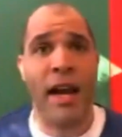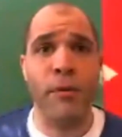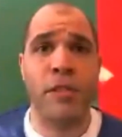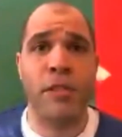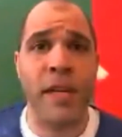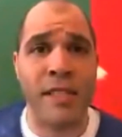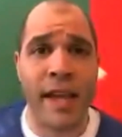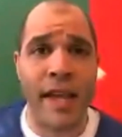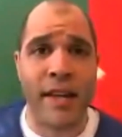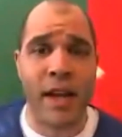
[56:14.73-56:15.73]
I always do
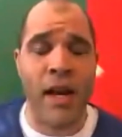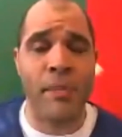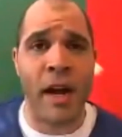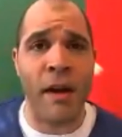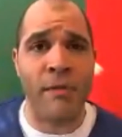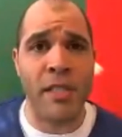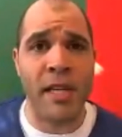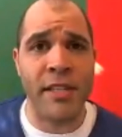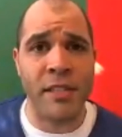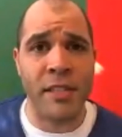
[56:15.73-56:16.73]
this. I get caught up in
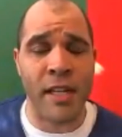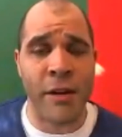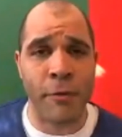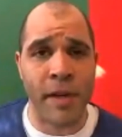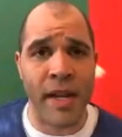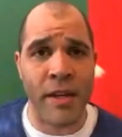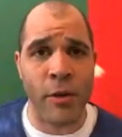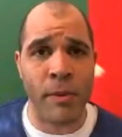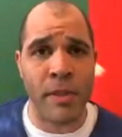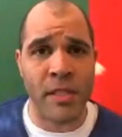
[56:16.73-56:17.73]
conversations, and I
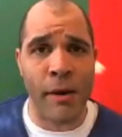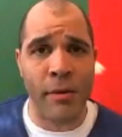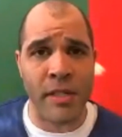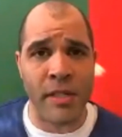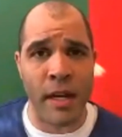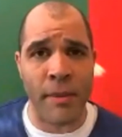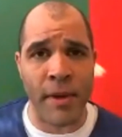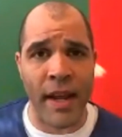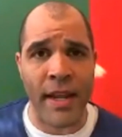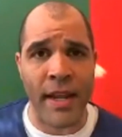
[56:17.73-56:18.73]
forget that almost an hour has
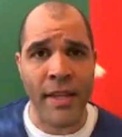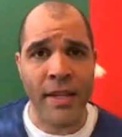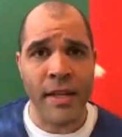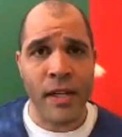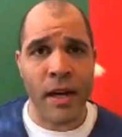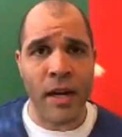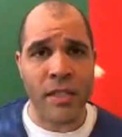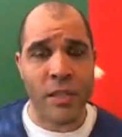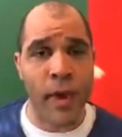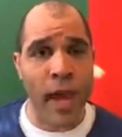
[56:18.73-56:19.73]
gone by.
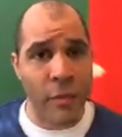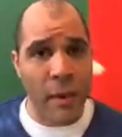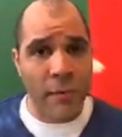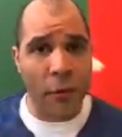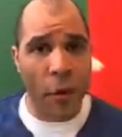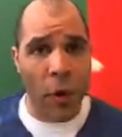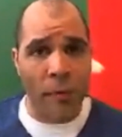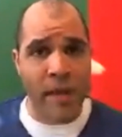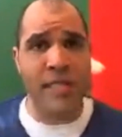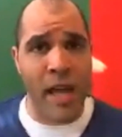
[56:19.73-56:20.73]
Uh, so we have about
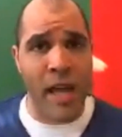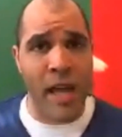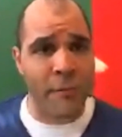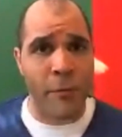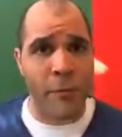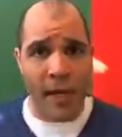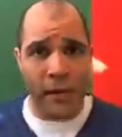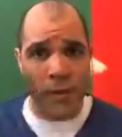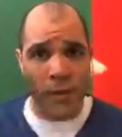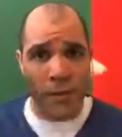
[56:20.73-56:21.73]
four minutes left, if
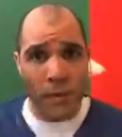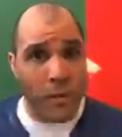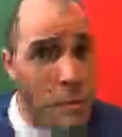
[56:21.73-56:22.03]
any...